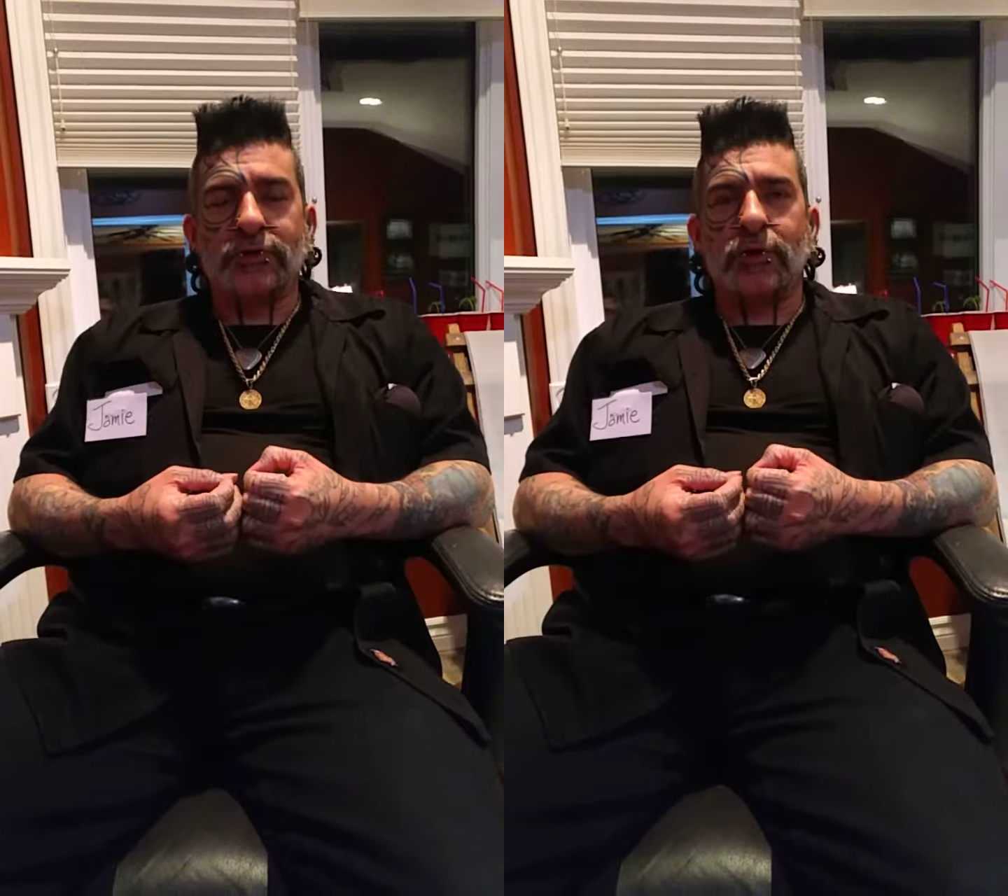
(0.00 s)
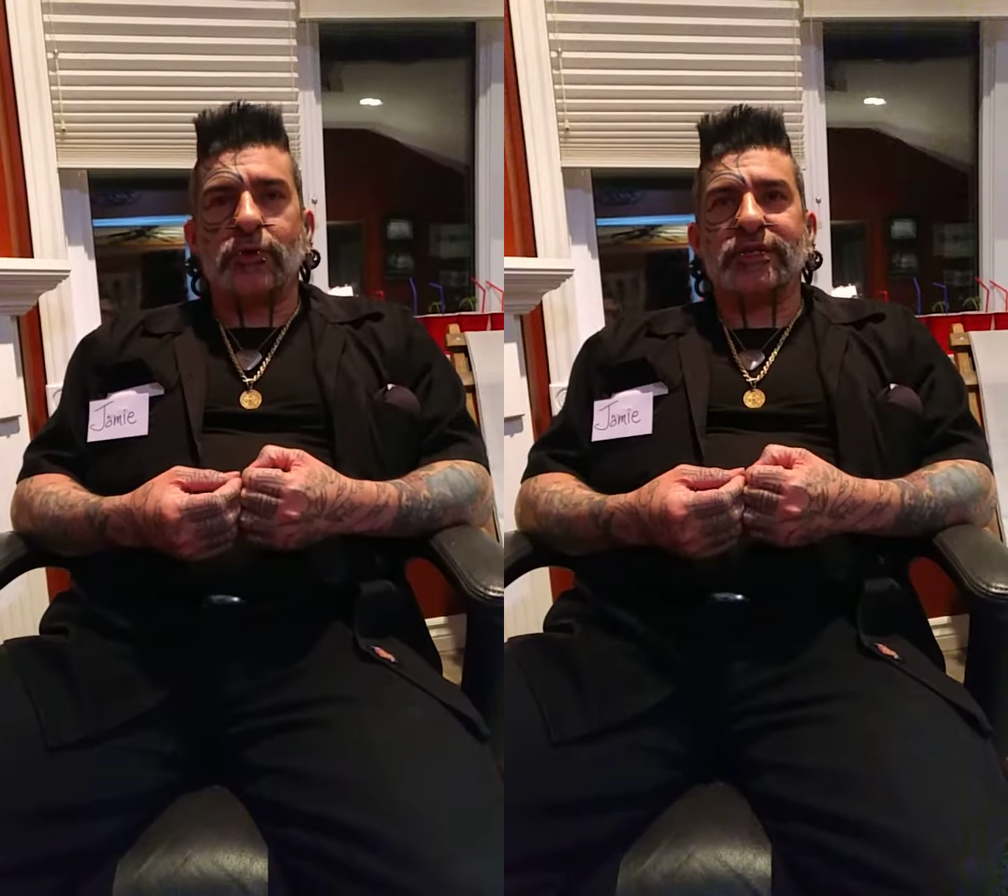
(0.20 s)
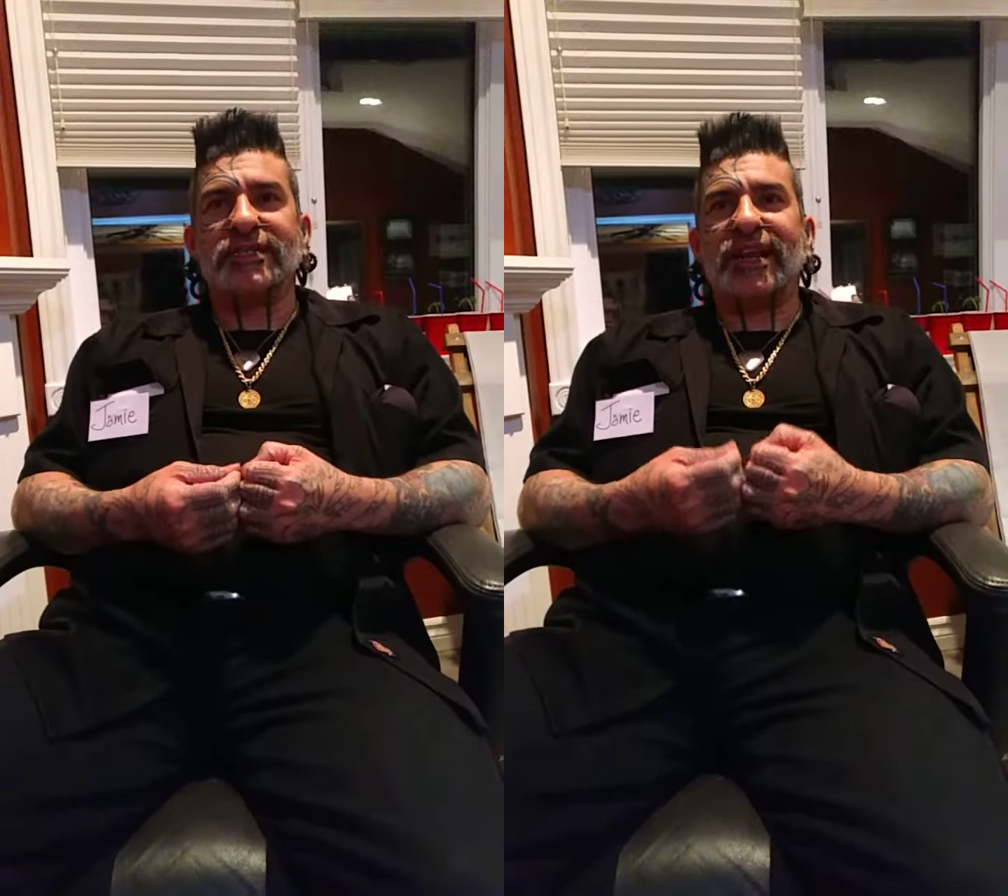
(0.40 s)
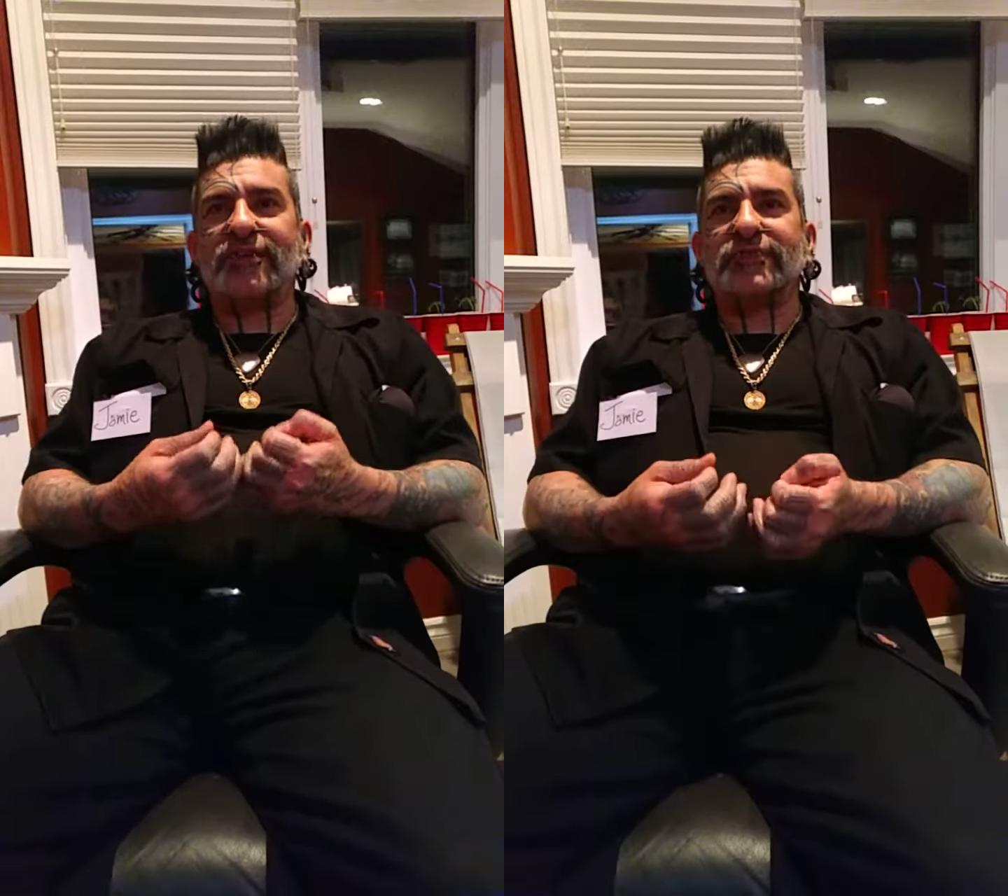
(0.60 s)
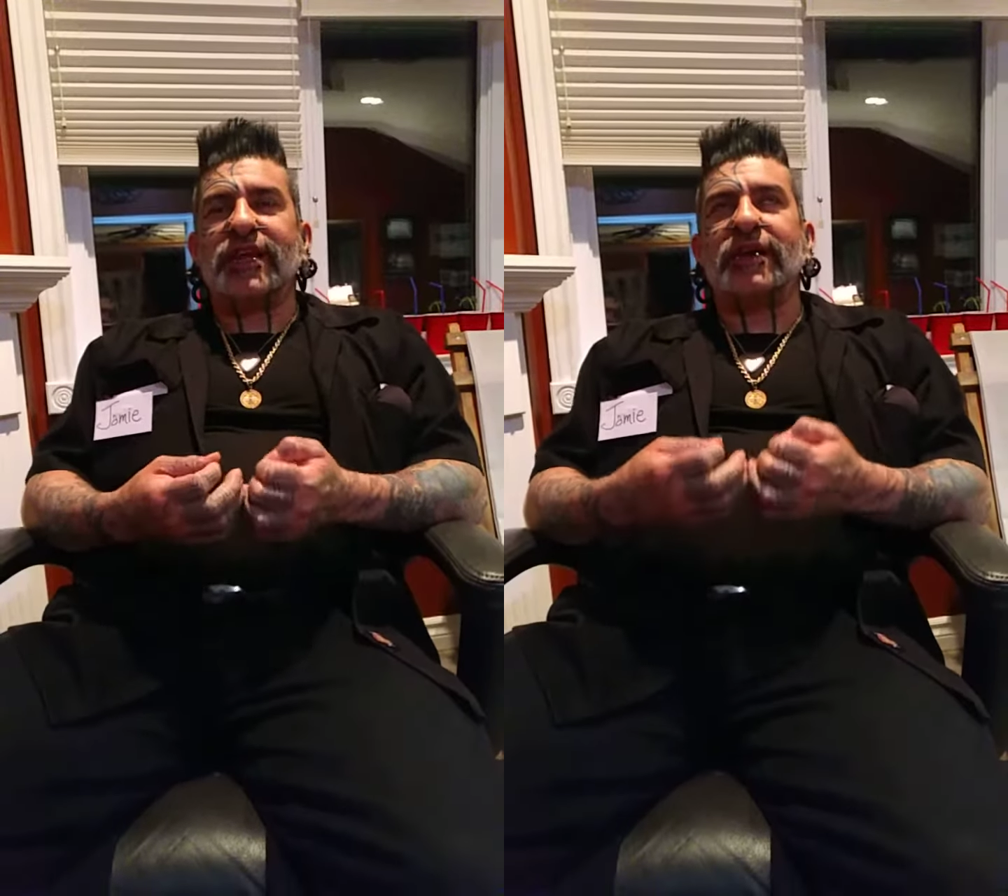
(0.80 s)
So instead
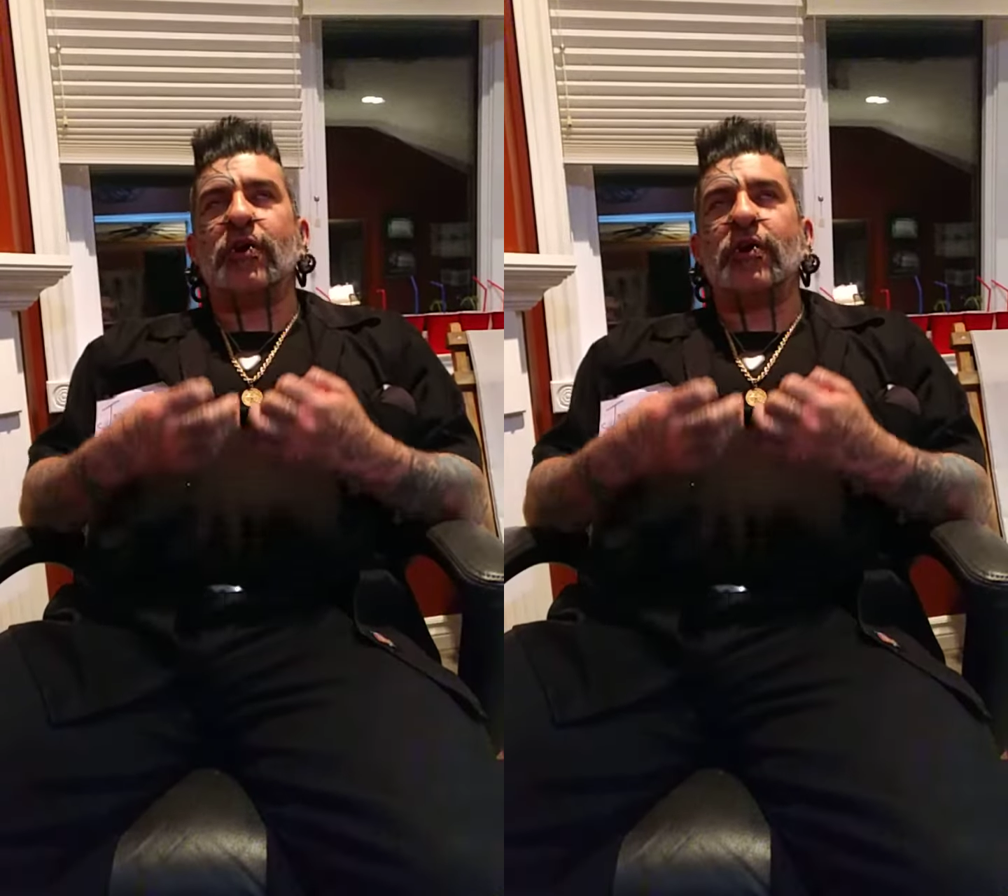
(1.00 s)
of saying,